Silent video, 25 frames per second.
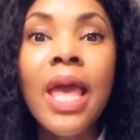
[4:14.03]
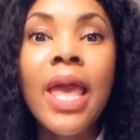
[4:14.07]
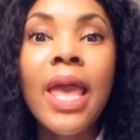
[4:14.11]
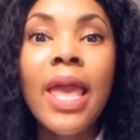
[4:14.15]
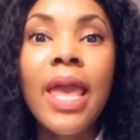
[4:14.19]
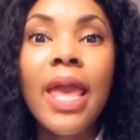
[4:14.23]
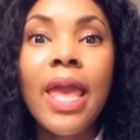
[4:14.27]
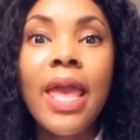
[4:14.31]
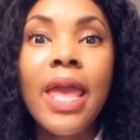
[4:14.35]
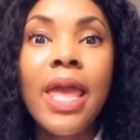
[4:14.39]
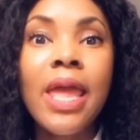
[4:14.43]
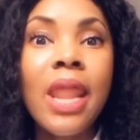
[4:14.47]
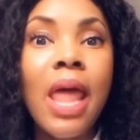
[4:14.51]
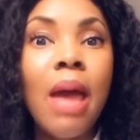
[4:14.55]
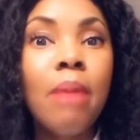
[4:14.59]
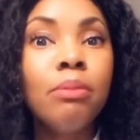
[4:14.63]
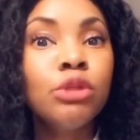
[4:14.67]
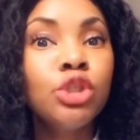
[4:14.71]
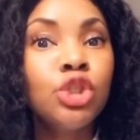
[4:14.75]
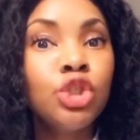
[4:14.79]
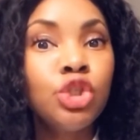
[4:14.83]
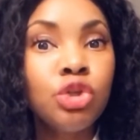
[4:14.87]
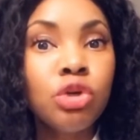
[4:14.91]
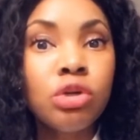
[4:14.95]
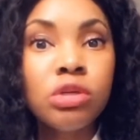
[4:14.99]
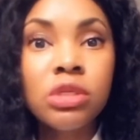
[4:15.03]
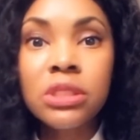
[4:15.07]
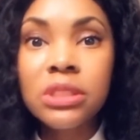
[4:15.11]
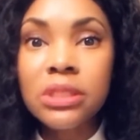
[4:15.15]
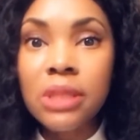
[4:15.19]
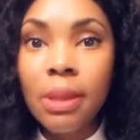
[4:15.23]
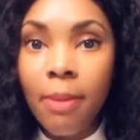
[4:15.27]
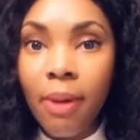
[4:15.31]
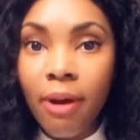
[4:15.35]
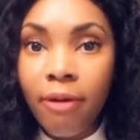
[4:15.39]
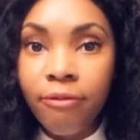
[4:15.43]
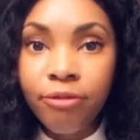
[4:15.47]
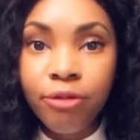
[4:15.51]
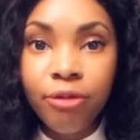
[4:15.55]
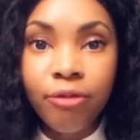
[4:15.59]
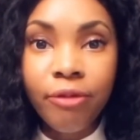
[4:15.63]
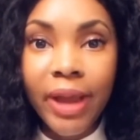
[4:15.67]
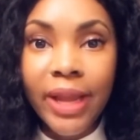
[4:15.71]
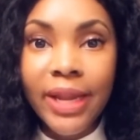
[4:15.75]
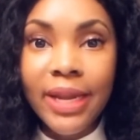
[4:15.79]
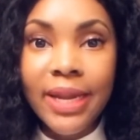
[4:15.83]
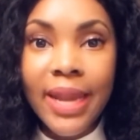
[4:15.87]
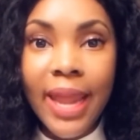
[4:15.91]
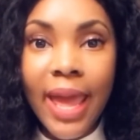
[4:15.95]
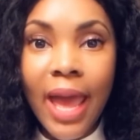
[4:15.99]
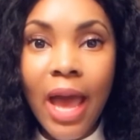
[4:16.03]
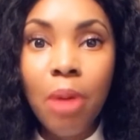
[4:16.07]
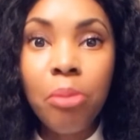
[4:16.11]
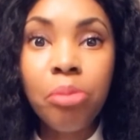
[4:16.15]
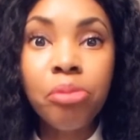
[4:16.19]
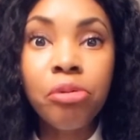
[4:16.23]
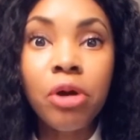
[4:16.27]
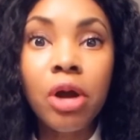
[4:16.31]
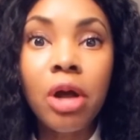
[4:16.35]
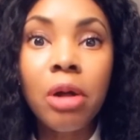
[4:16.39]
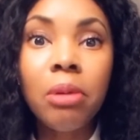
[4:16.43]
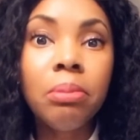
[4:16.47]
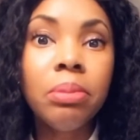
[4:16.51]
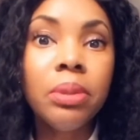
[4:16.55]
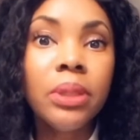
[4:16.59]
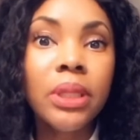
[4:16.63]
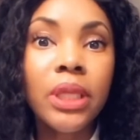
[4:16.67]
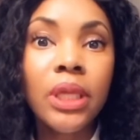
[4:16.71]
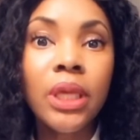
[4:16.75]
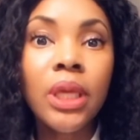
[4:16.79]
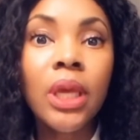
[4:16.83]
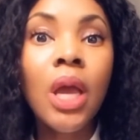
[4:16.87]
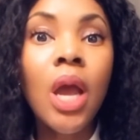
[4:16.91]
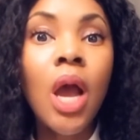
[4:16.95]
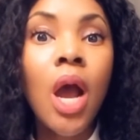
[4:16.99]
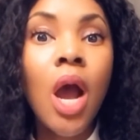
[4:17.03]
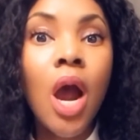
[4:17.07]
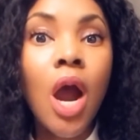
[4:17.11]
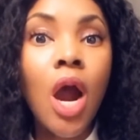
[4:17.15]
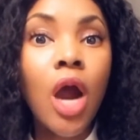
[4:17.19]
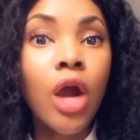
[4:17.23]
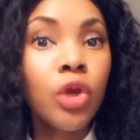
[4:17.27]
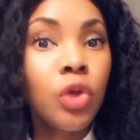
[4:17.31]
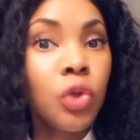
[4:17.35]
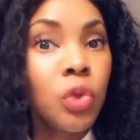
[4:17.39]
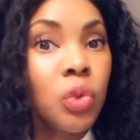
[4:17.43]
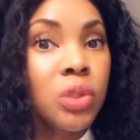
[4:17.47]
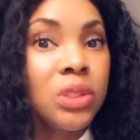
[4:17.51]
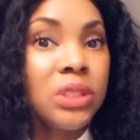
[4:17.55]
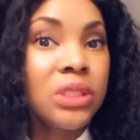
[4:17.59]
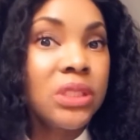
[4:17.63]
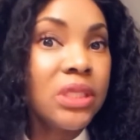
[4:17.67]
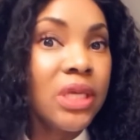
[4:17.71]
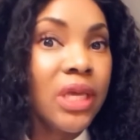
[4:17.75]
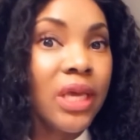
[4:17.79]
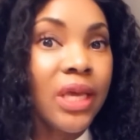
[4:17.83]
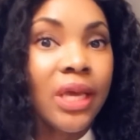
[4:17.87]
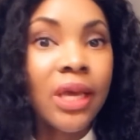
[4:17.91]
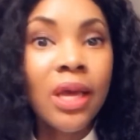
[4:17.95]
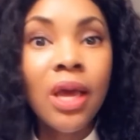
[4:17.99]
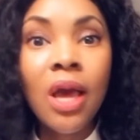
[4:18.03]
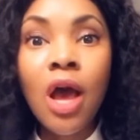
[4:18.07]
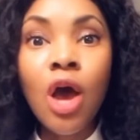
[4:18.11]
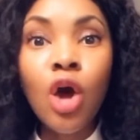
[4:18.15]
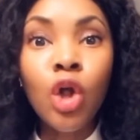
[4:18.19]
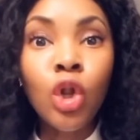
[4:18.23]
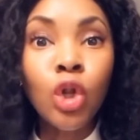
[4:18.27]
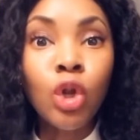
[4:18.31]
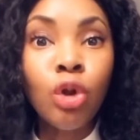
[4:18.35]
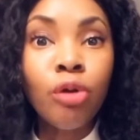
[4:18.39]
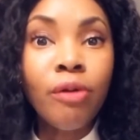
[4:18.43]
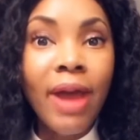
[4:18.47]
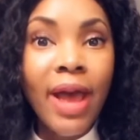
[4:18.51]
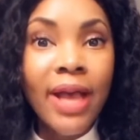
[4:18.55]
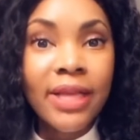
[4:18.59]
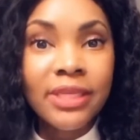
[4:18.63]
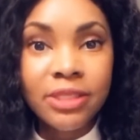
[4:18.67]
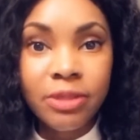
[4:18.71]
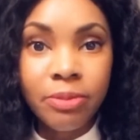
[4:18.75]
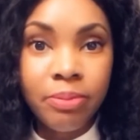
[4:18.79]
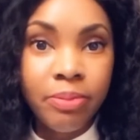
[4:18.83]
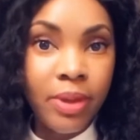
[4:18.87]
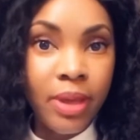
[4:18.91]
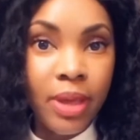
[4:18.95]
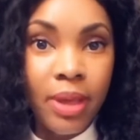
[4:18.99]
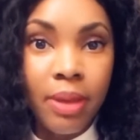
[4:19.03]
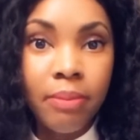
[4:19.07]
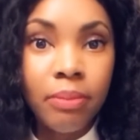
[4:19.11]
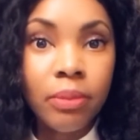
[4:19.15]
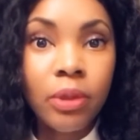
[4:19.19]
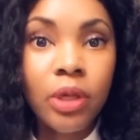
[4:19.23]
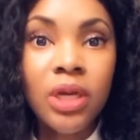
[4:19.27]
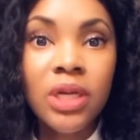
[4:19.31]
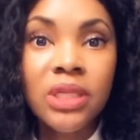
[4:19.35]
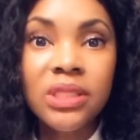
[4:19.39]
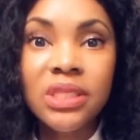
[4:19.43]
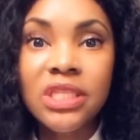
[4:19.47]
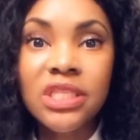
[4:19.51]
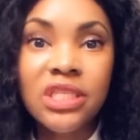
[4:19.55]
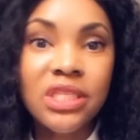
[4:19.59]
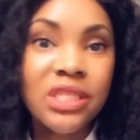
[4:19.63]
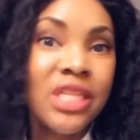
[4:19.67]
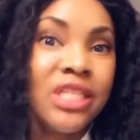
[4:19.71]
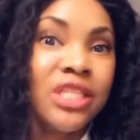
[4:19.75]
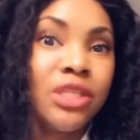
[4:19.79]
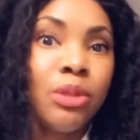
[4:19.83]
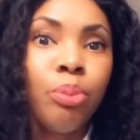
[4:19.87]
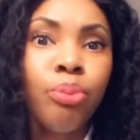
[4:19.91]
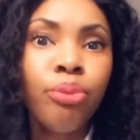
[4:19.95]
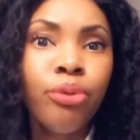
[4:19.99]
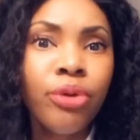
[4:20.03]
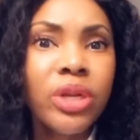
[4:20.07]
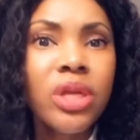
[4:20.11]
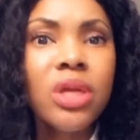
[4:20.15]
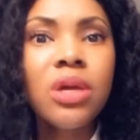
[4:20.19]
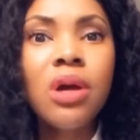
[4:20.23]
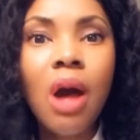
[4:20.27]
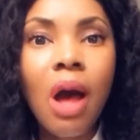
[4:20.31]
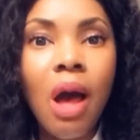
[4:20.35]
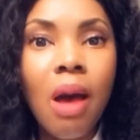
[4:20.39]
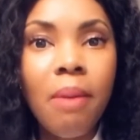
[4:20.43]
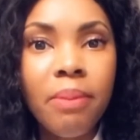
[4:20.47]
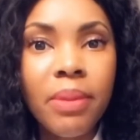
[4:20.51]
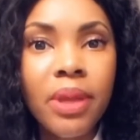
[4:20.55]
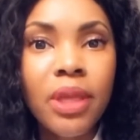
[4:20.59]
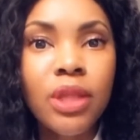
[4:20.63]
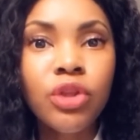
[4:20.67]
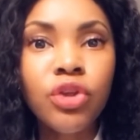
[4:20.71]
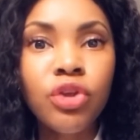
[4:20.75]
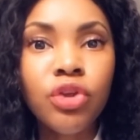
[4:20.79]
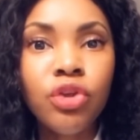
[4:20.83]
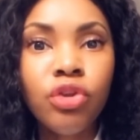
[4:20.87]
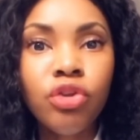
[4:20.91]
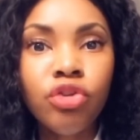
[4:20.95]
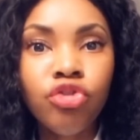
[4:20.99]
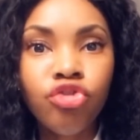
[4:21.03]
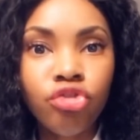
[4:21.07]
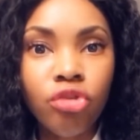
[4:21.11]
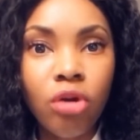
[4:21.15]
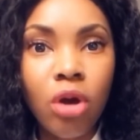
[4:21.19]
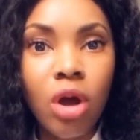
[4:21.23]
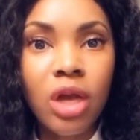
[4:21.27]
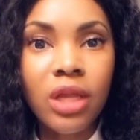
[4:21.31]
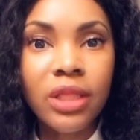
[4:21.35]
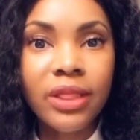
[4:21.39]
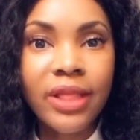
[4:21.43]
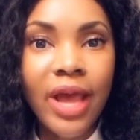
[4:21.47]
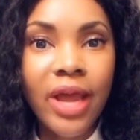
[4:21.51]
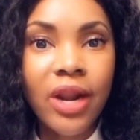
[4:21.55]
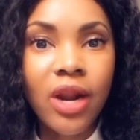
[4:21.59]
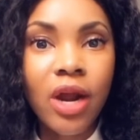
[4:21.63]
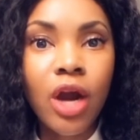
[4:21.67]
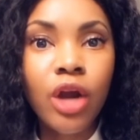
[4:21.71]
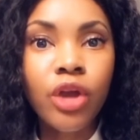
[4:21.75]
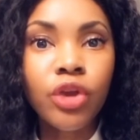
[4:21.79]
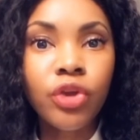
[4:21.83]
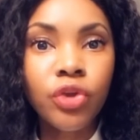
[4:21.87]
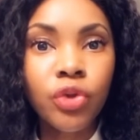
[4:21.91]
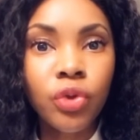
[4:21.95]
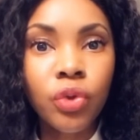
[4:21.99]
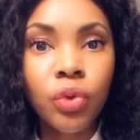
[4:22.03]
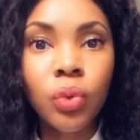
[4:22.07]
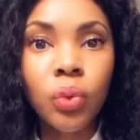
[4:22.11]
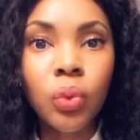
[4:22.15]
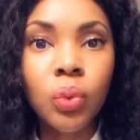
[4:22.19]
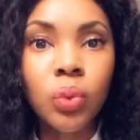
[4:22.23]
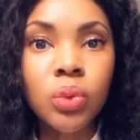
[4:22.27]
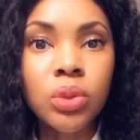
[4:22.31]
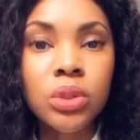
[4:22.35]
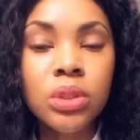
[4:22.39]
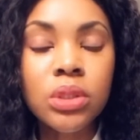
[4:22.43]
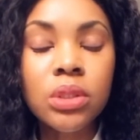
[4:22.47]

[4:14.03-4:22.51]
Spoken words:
And I'm sure some of you right now probably are using lorazepam because it's a pretty common drug that are used.